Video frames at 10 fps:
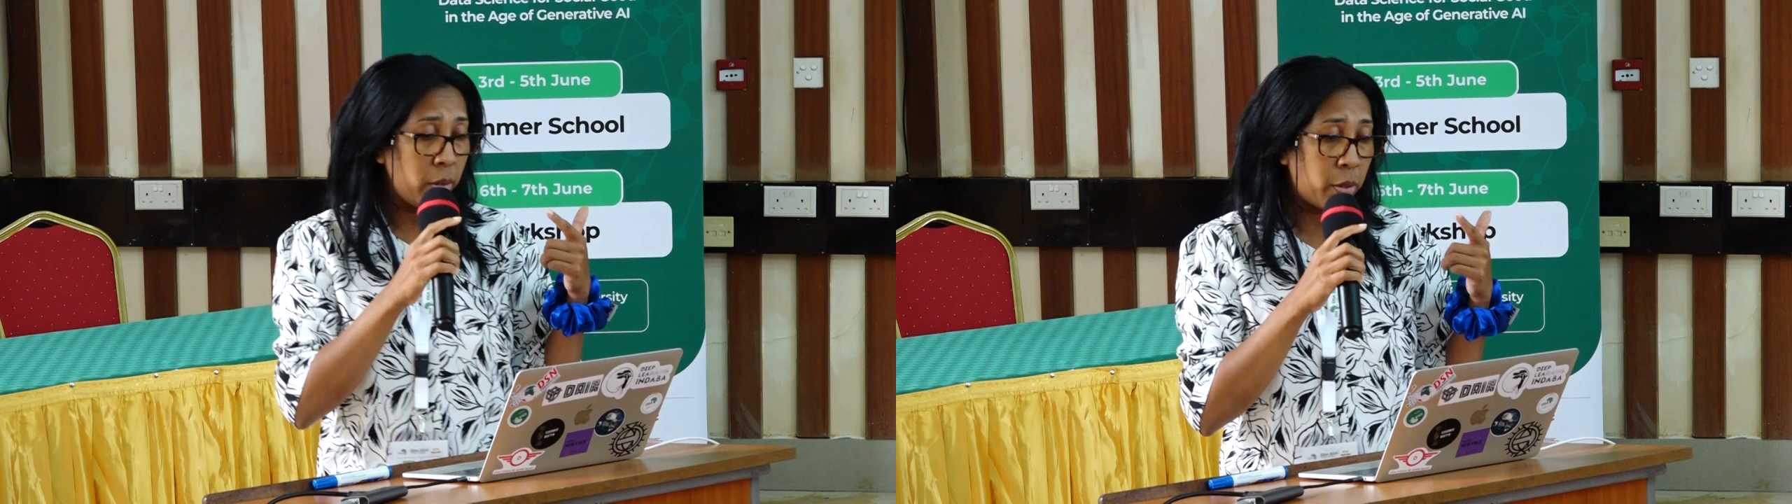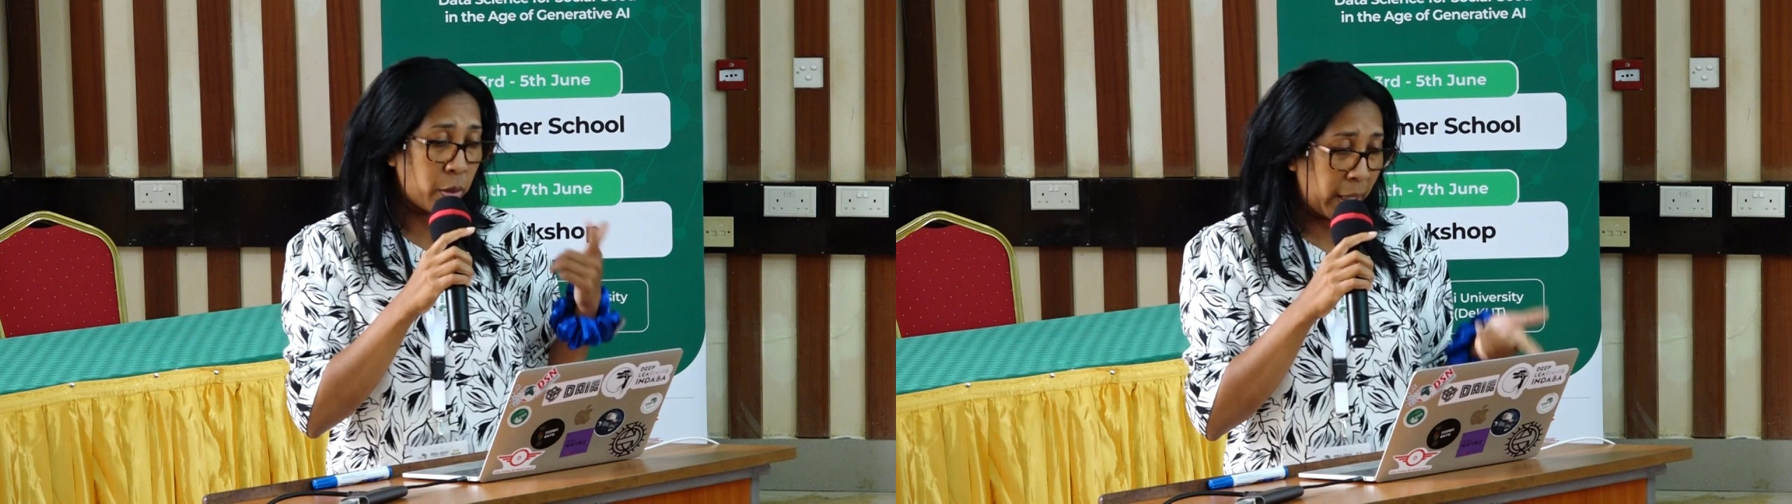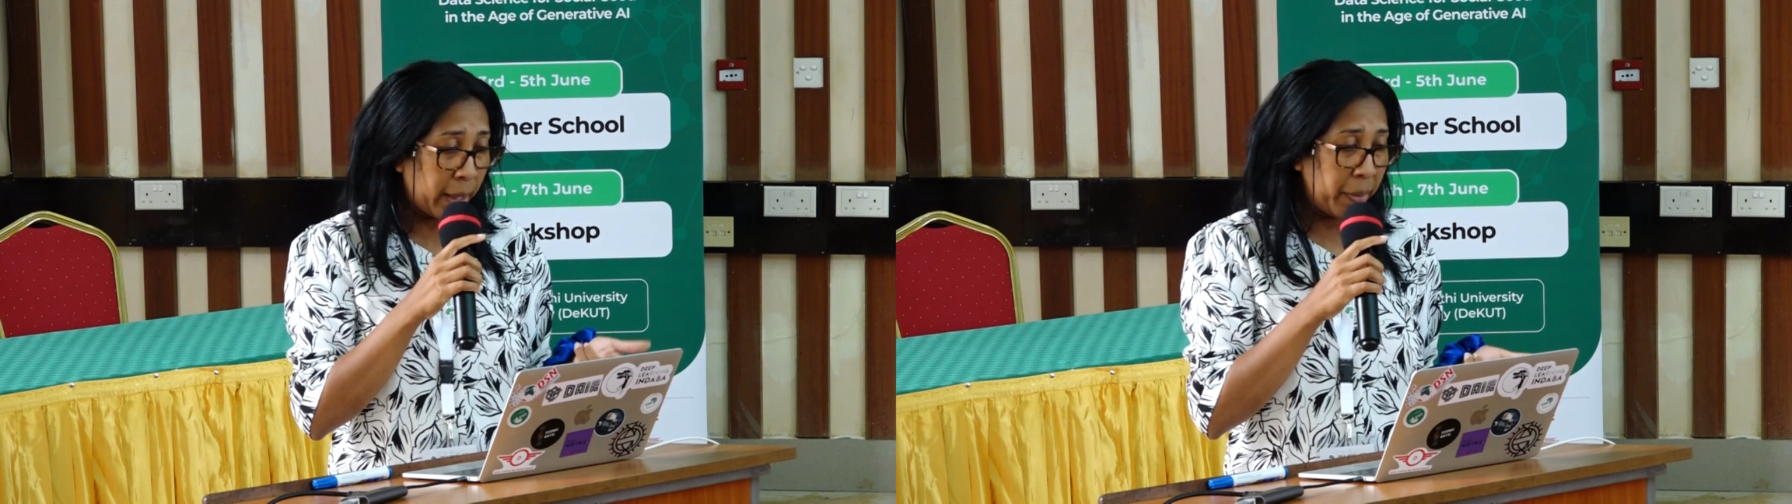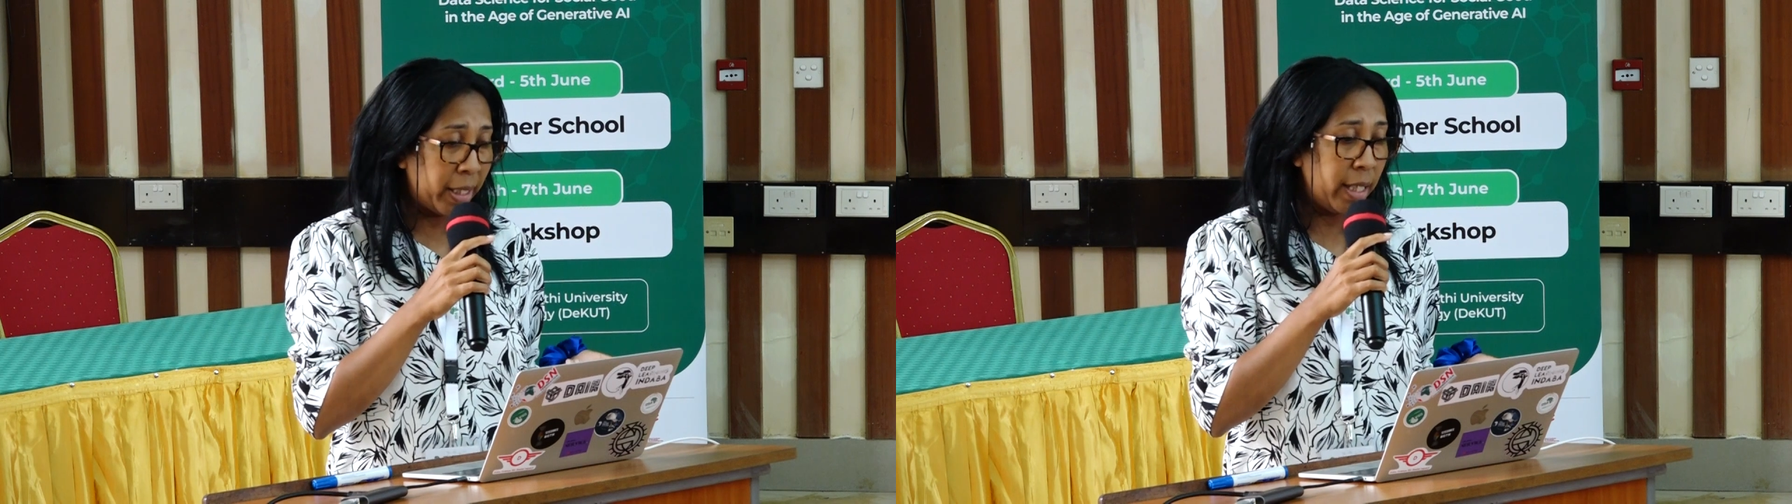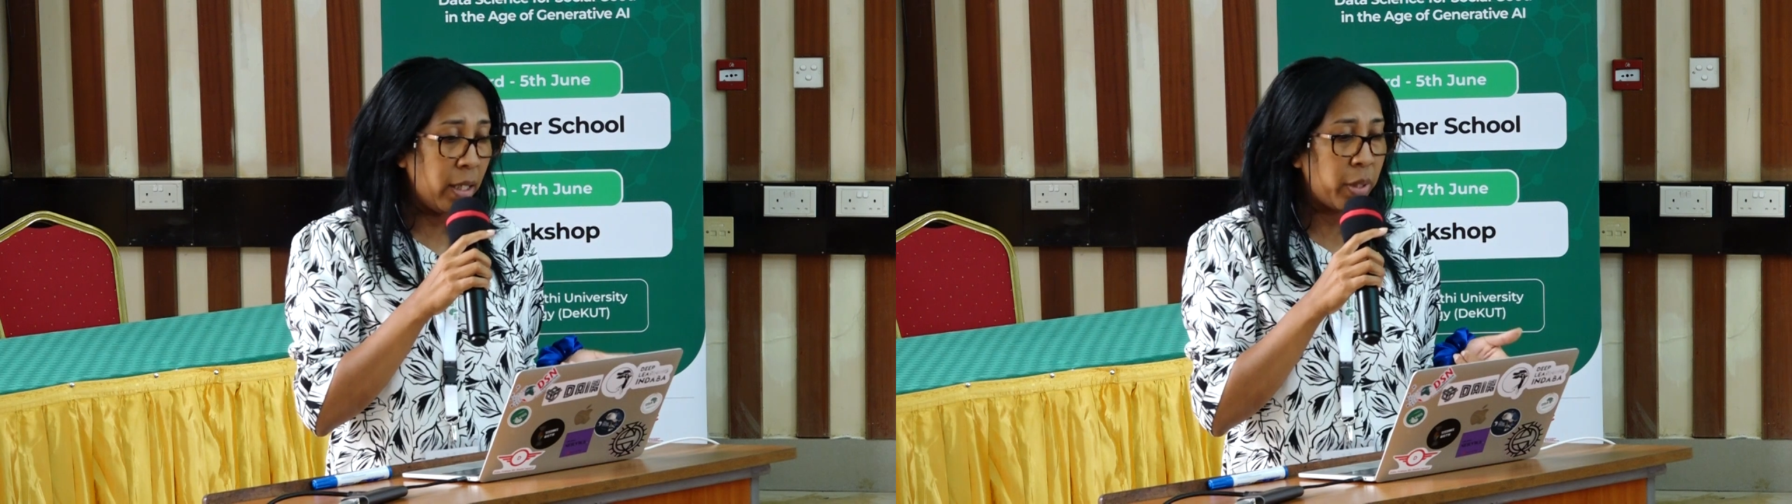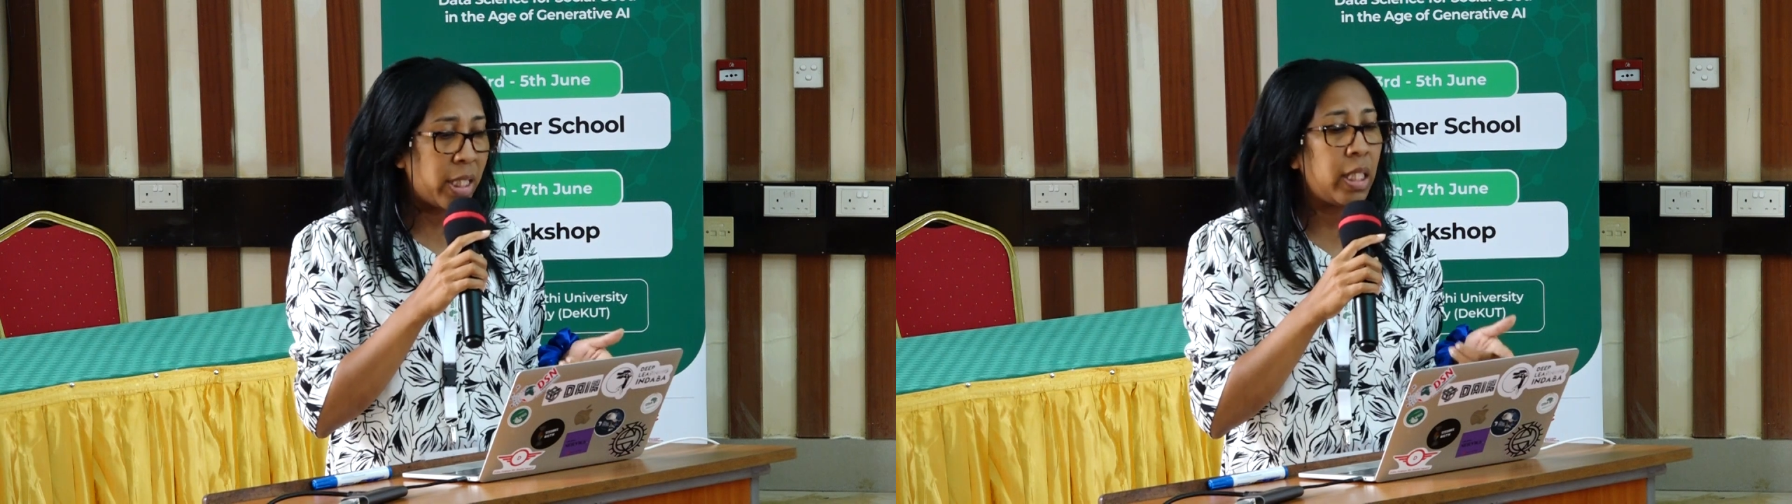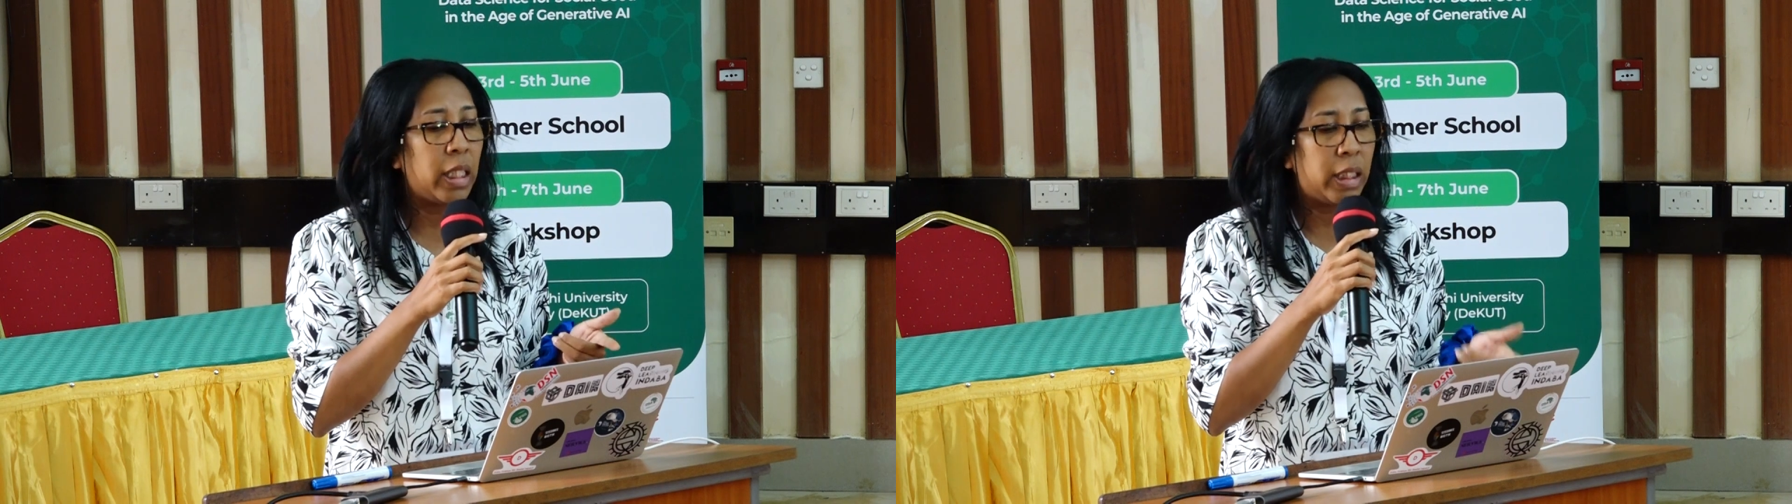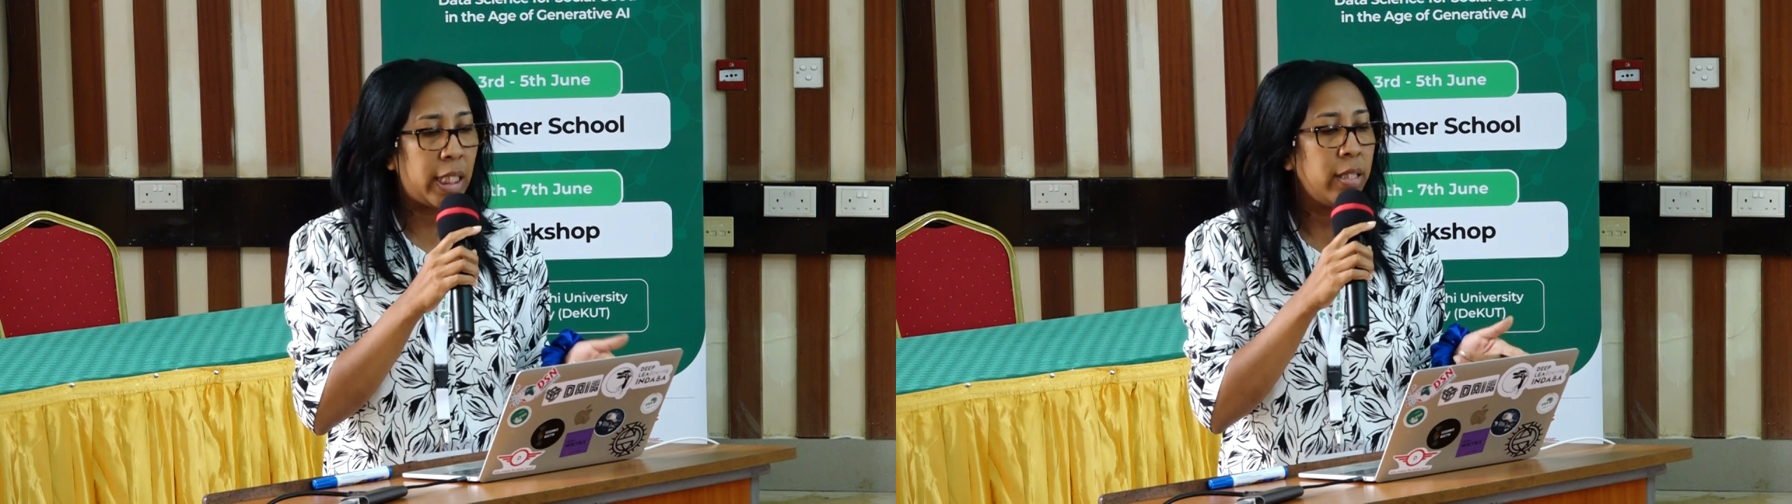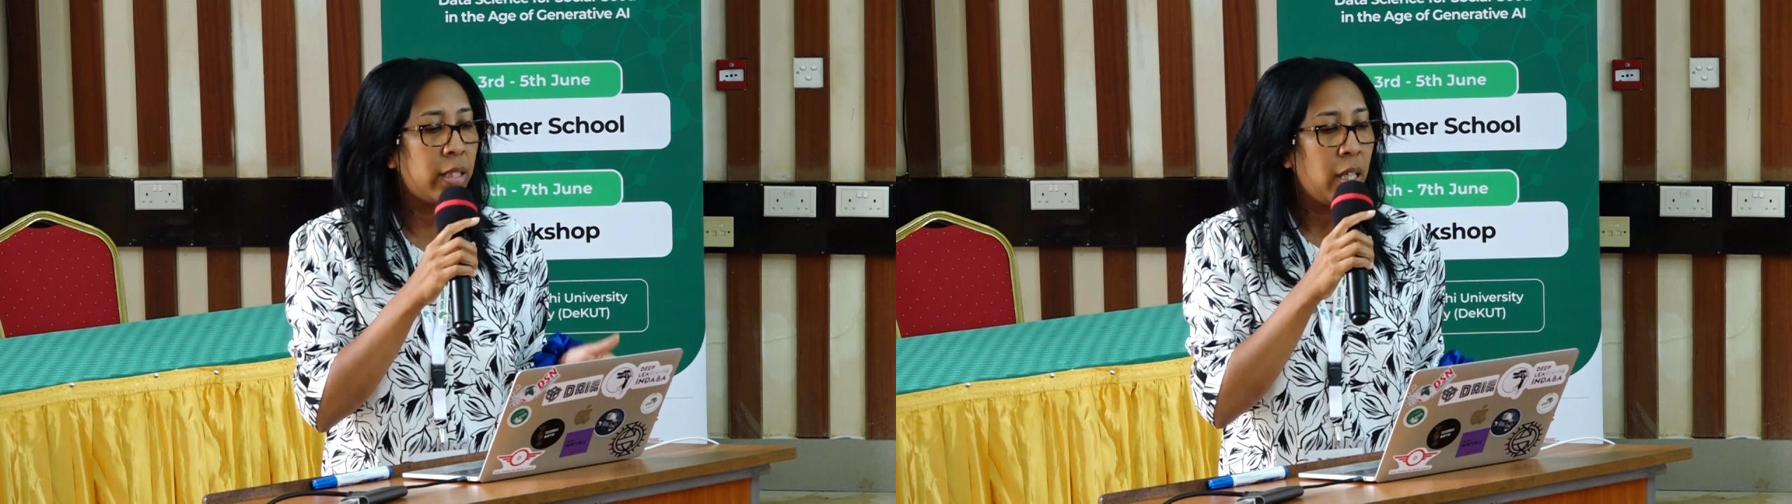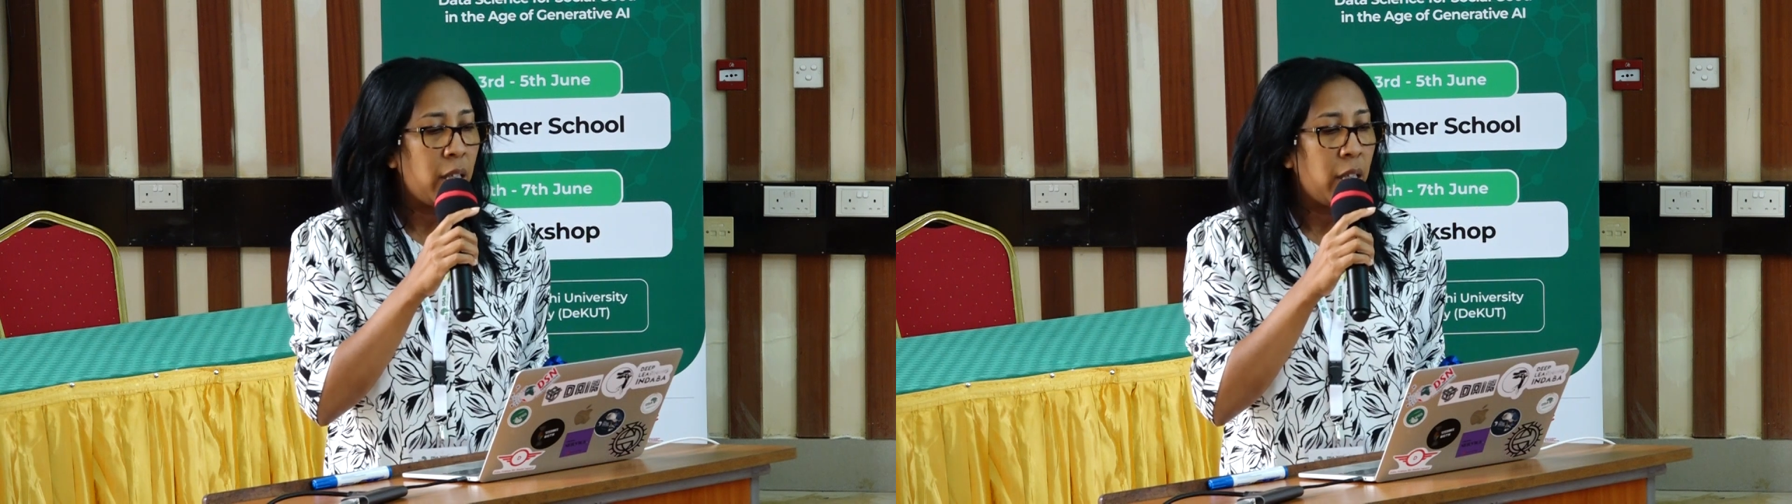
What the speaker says: a solar panel, we still did